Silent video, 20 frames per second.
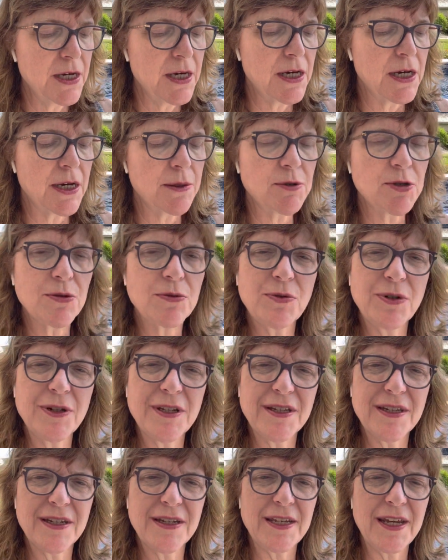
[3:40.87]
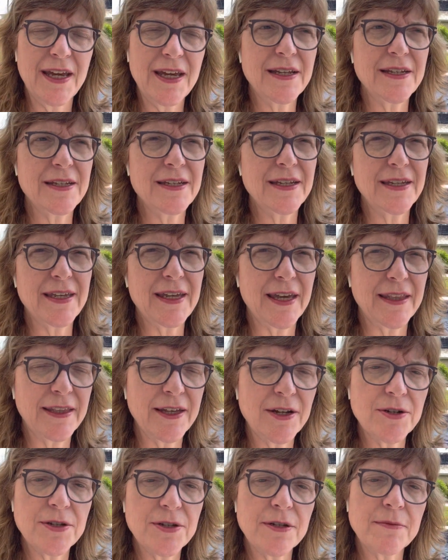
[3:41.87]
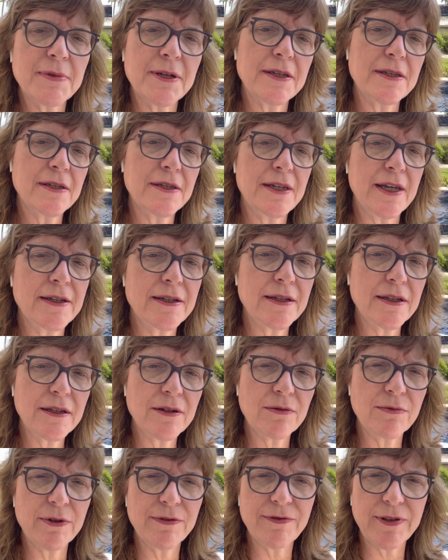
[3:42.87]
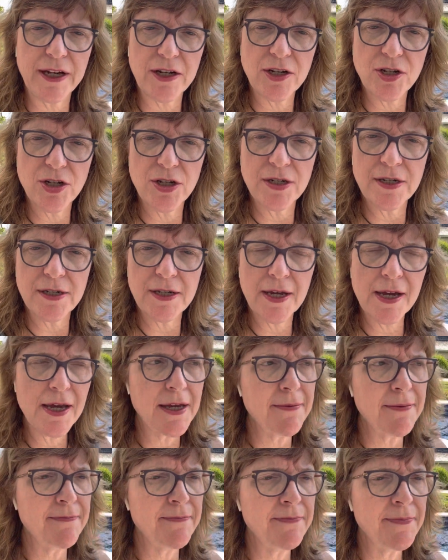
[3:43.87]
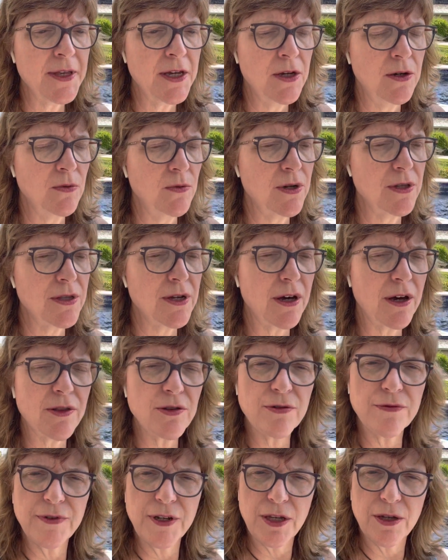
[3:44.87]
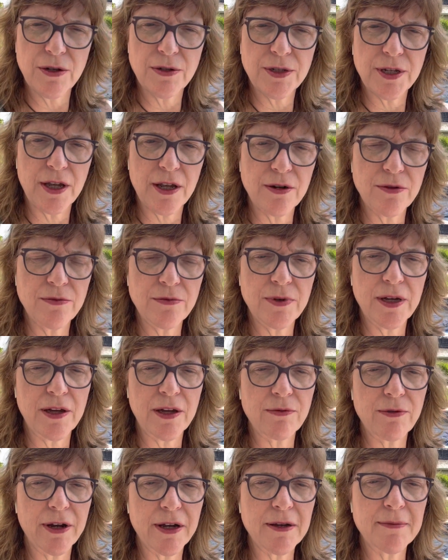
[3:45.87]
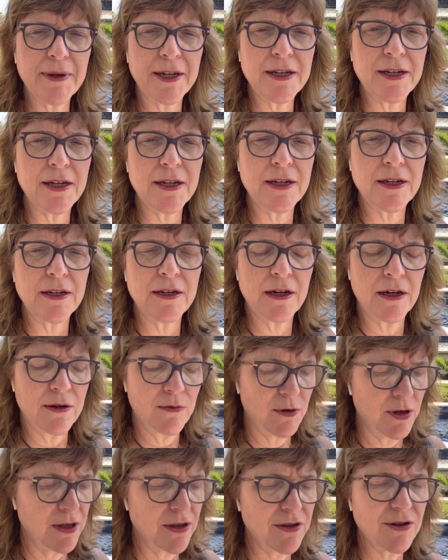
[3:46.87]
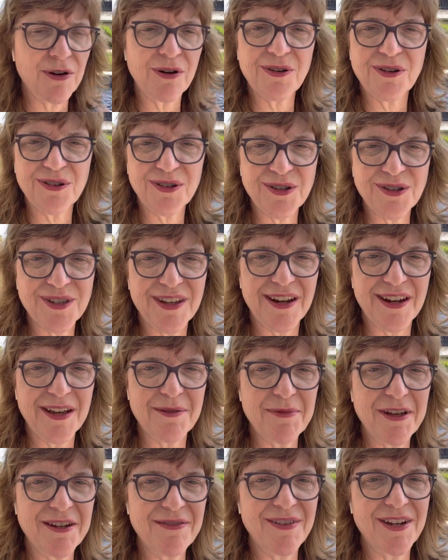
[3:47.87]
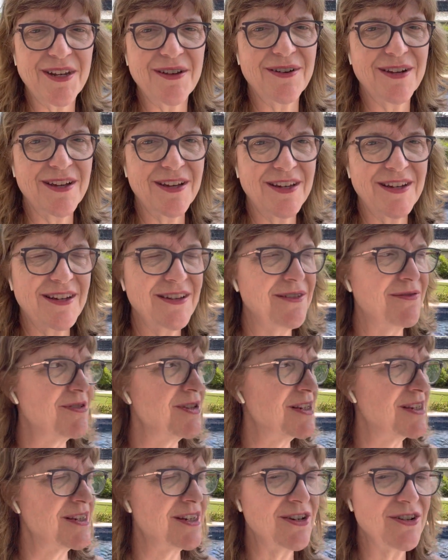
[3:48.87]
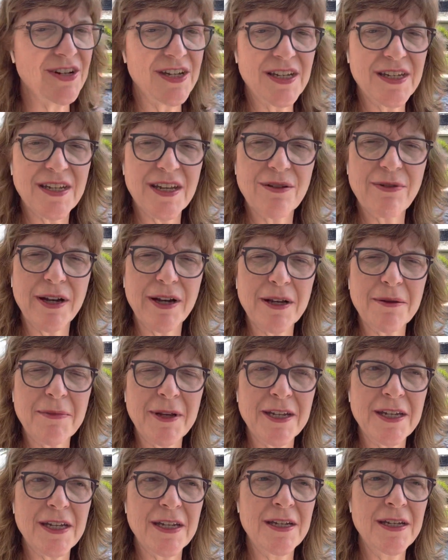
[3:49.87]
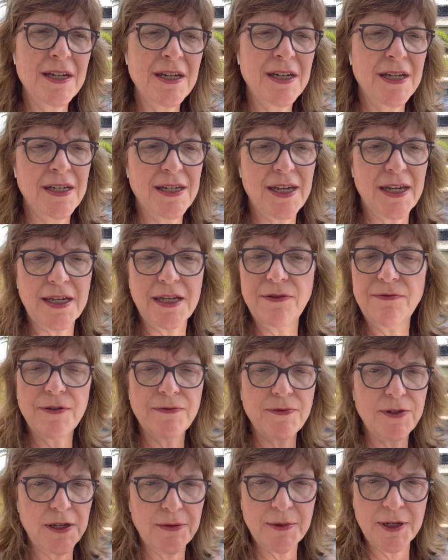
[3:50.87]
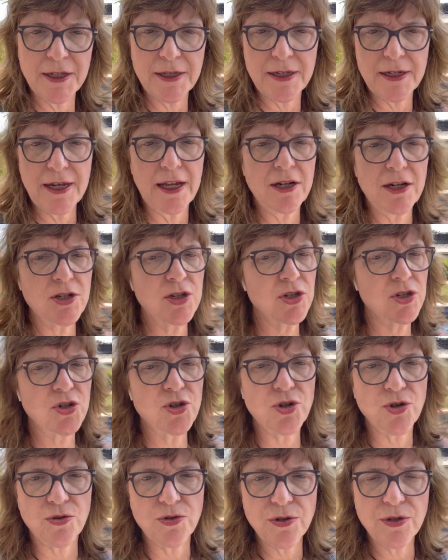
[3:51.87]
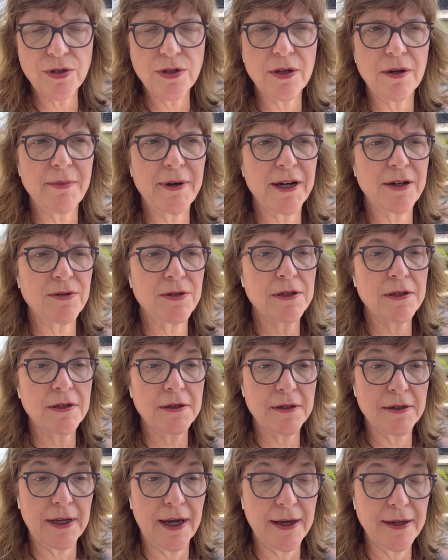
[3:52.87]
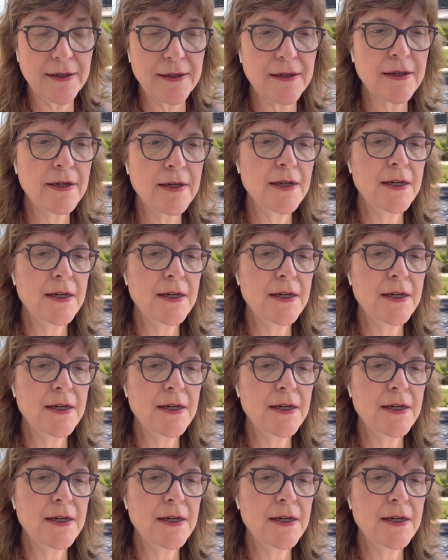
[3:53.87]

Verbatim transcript: Um, so what does it take to get there? Sometimes it takes a little reflection time. One of the other videos had, had recommended, um, one of the other articles that I made a video on for the series had recommended taking 15 minutes a day to just journal about success.